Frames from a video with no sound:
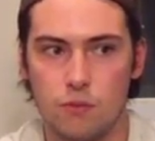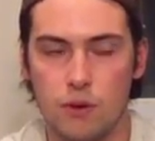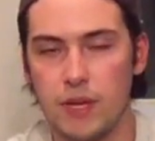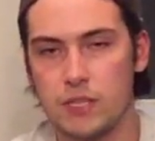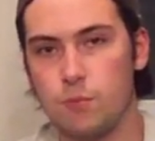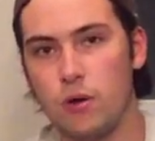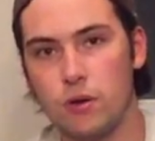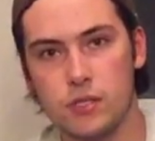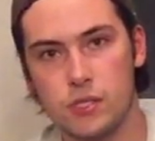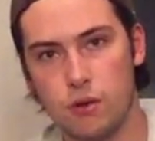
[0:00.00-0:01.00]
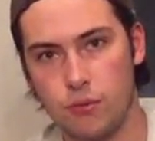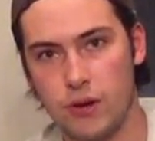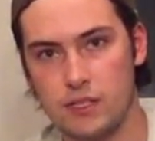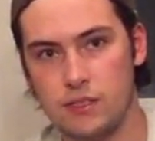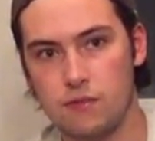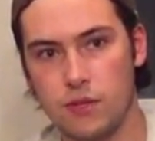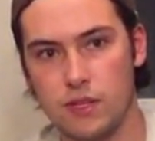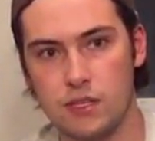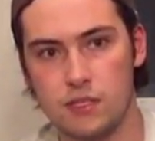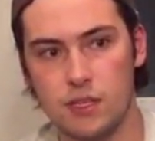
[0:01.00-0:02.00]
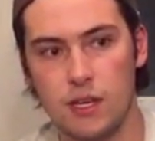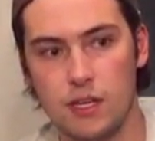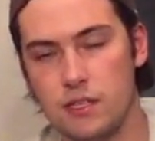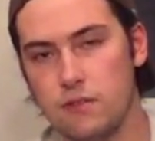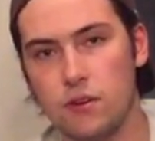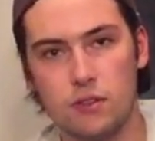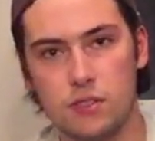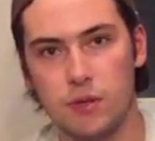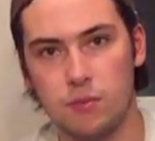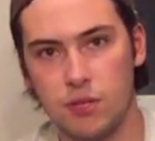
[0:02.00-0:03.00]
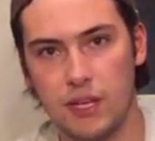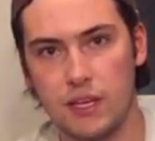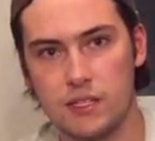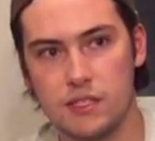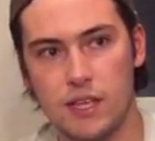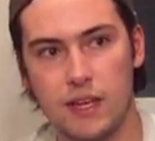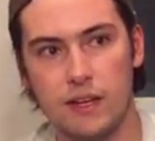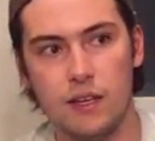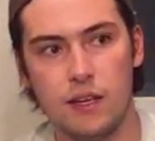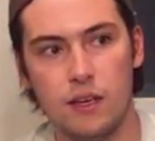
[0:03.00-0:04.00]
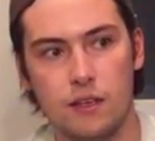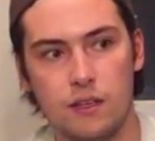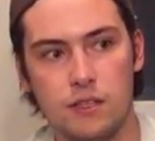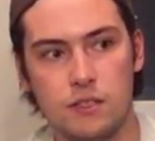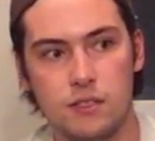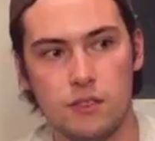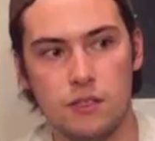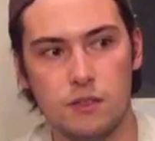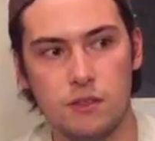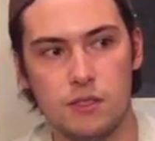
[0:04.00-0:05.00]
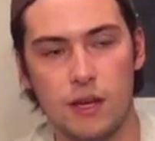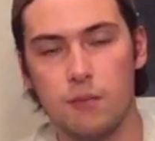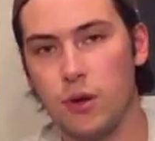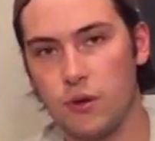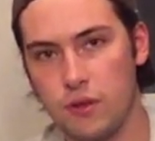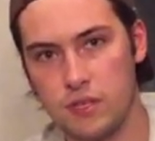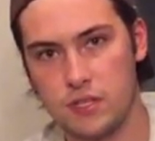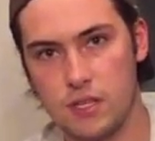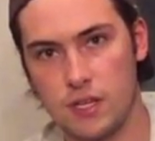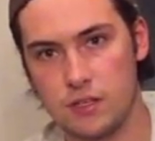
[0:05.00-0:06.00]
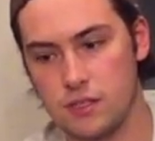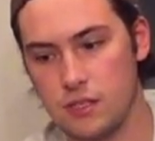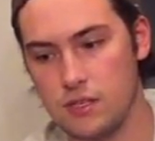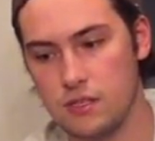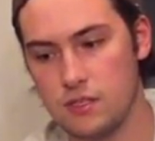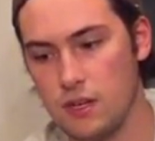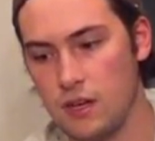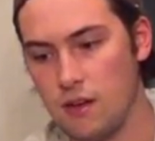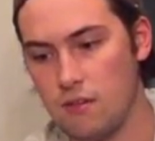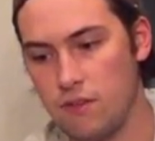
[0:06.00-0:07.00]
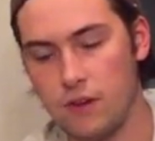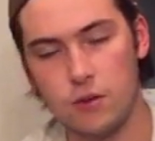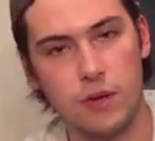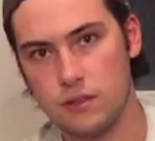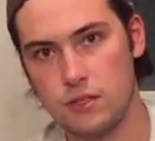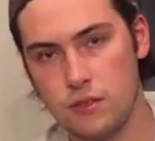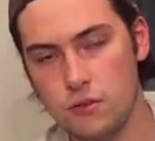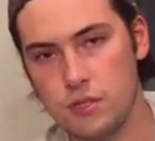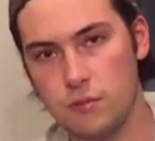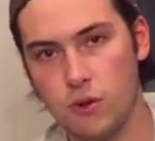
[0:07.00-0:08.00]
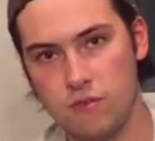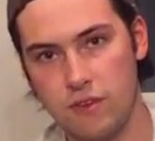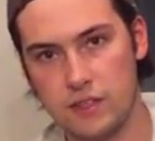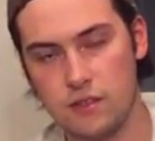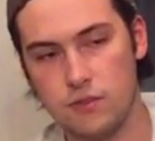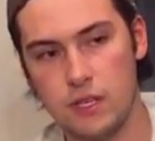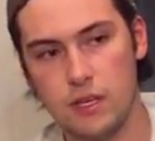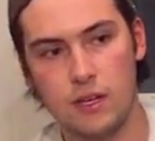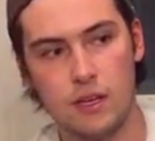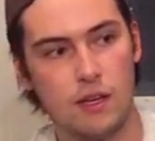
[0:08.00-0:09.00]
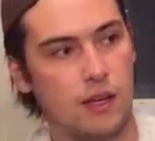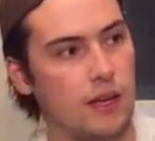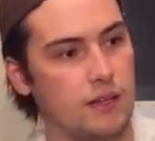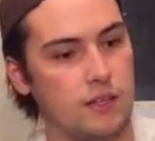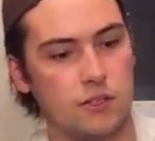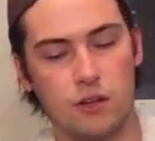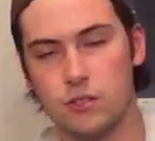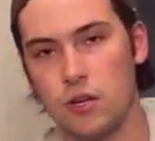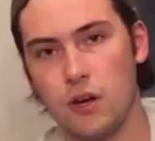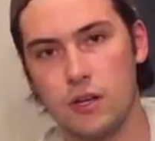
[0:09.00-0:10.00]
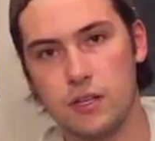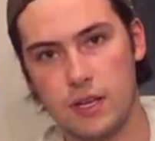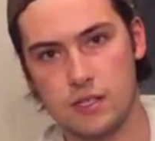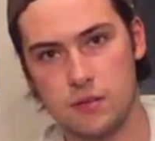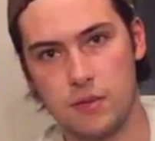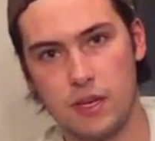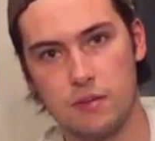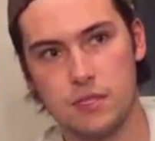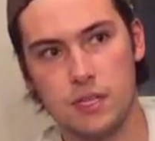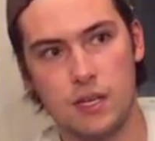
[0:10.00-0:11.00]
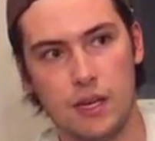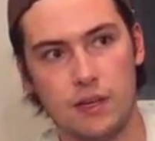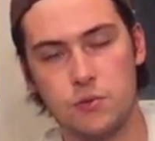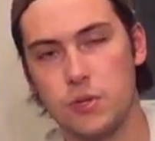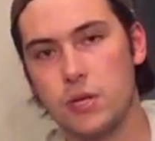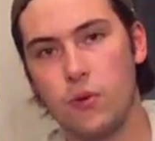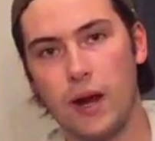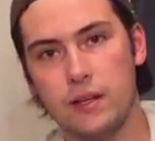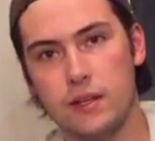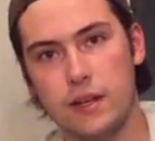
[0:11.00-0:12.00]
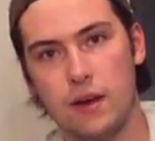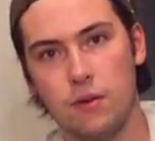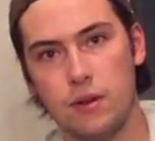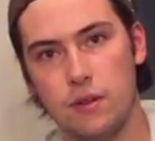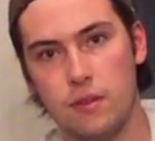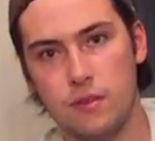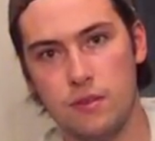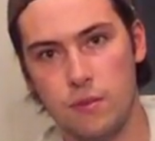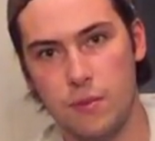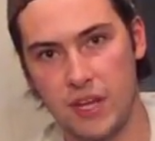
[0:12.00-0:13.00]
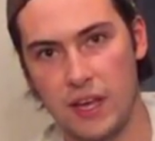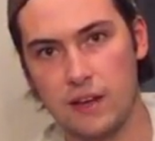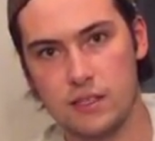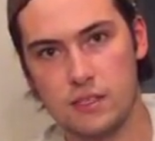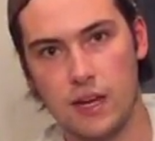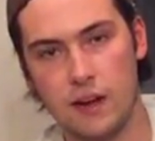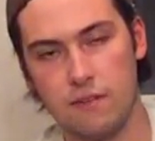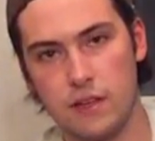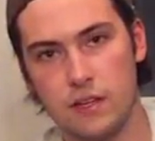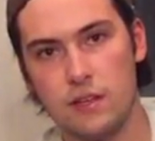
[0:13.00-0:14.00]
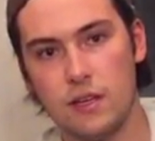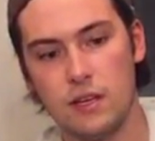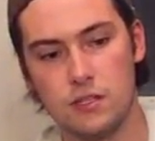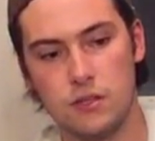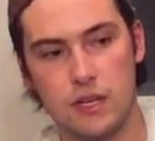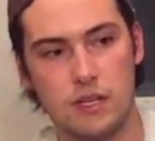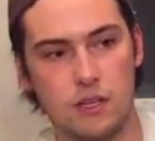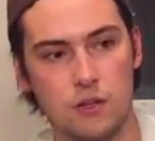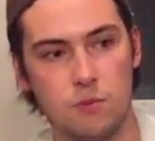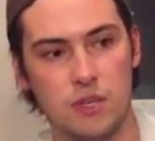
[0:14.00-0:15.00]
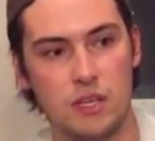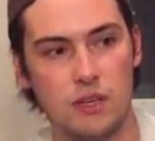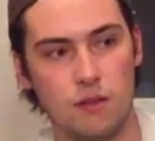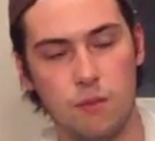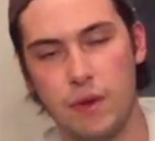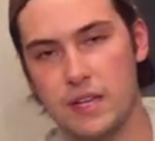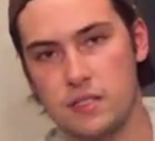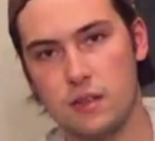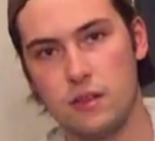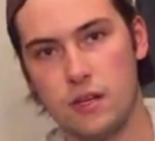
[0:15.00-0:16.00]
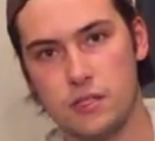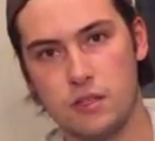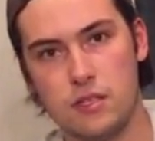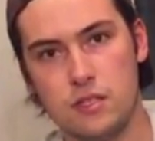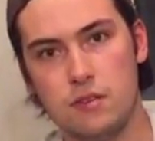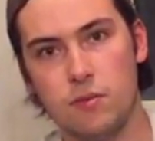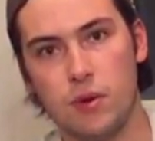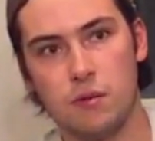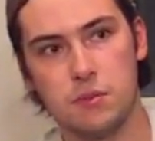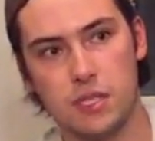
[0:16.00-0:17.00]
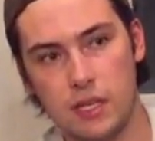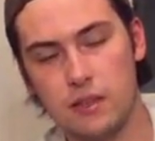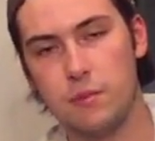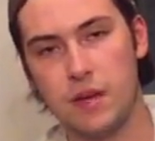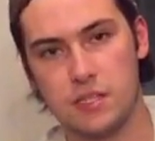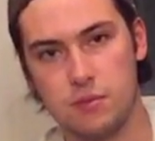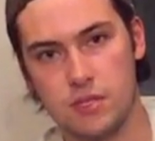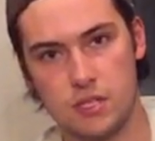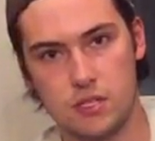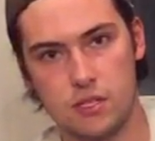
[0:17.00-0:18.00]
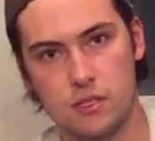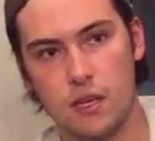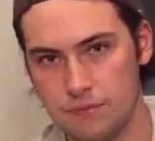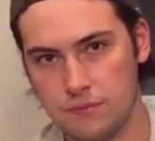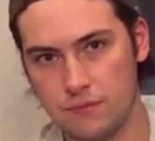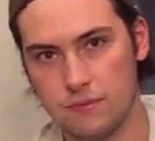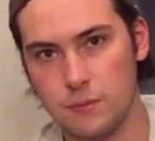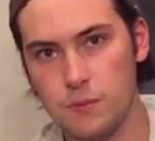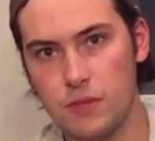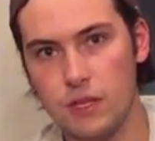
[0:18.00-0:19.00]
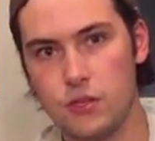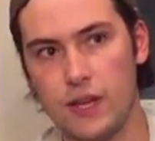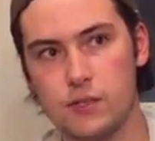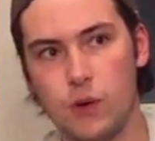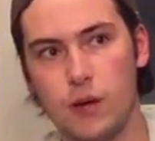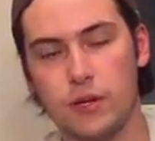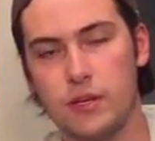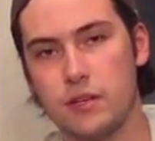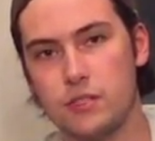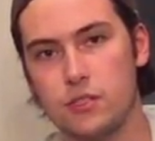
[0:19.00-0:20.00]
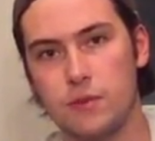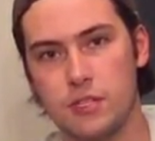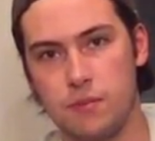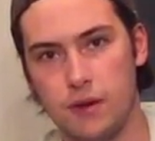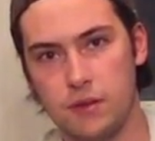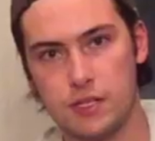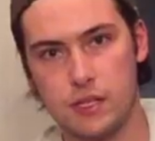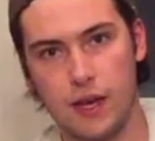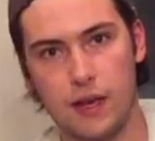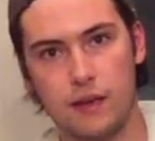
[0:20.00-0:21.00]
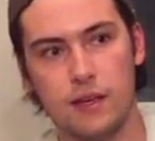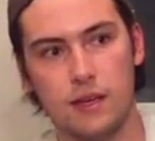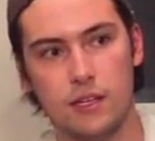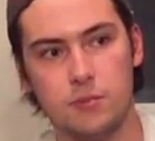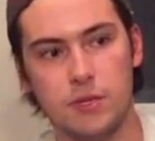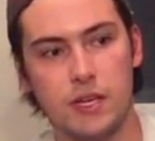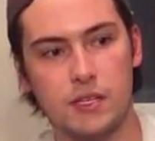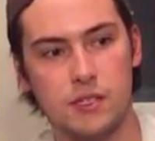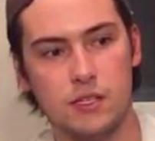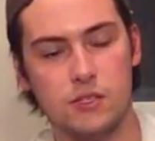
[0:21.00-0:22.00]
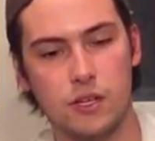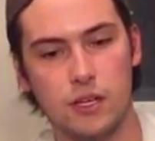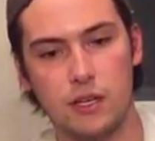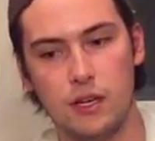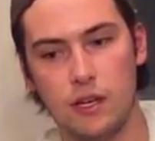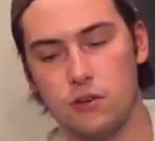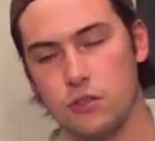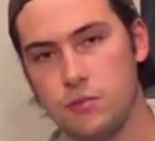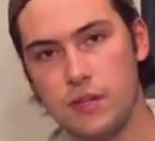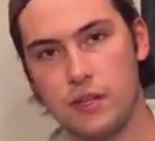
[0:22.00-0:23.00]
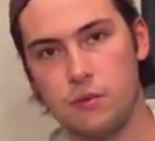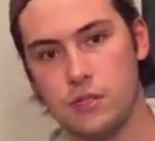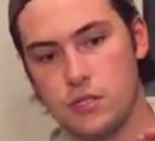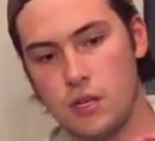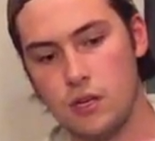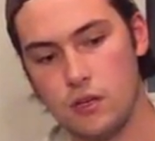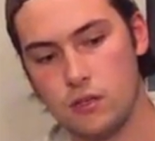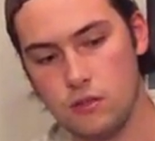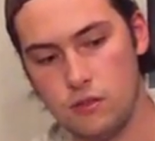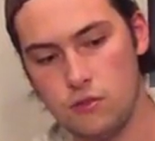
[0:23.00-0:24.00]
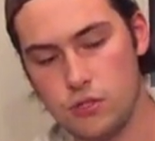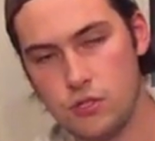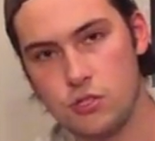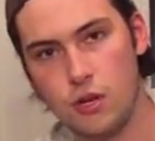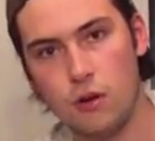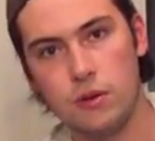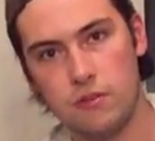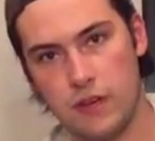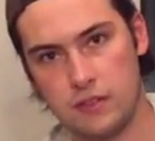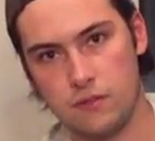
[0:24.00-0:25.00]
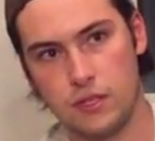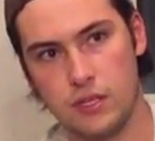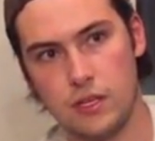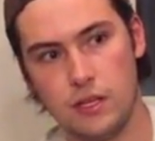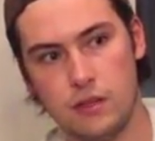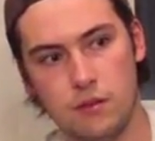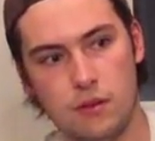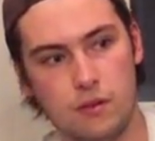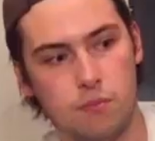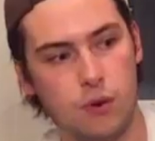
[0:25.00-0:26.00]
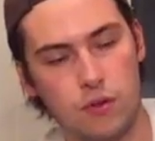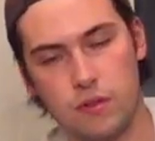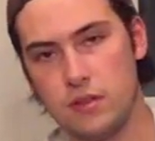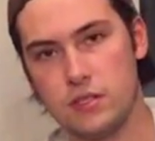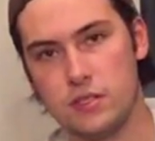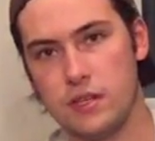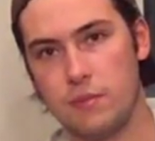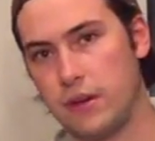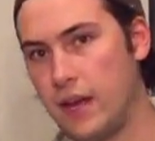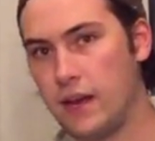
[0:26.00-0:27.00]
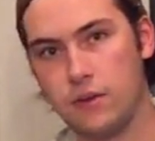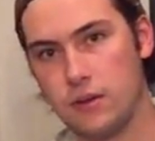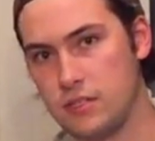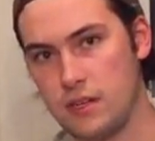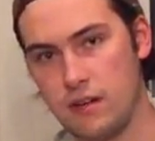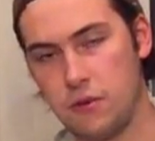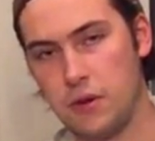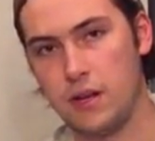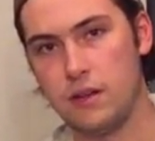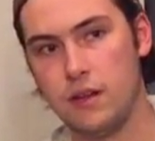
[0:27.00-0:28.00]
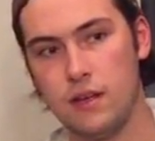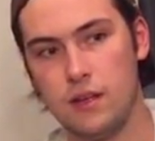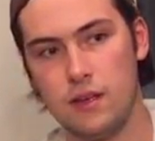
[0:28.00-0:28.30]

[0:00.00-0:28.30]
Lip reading: what makes Poko so impressive with his D.va ultimate play is that he's done both of these things. He's found a way to use it more effectively, and he's also gone into custom games and he's really grinded it out, the mechanics side of it, so that he could be the best at launching these D.va bombs in the best positions. So that's why we're hearing so much about this guy, is because he took an ultimate that was used so ineffectively in both of these separate categories that I've created,